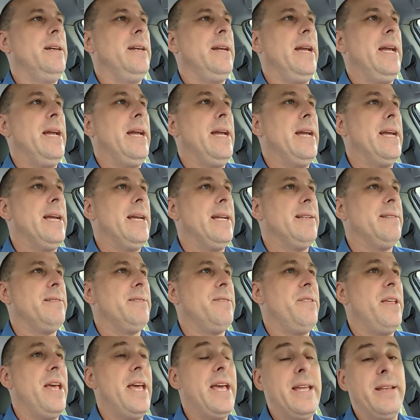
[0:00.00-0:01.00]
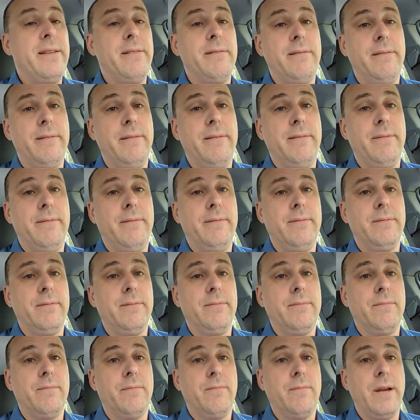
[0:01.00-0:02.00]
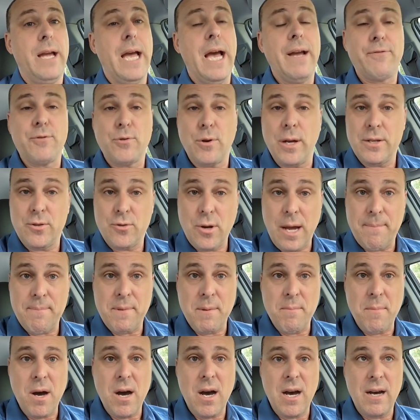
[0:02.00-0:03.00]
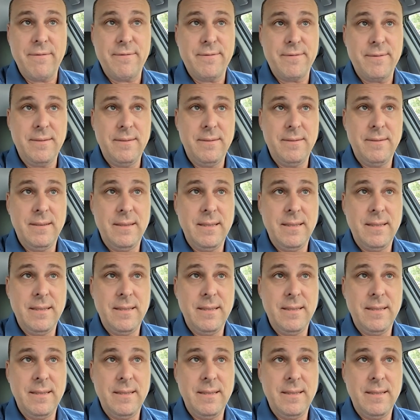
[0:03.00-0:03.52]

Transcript: And then after I drop them off,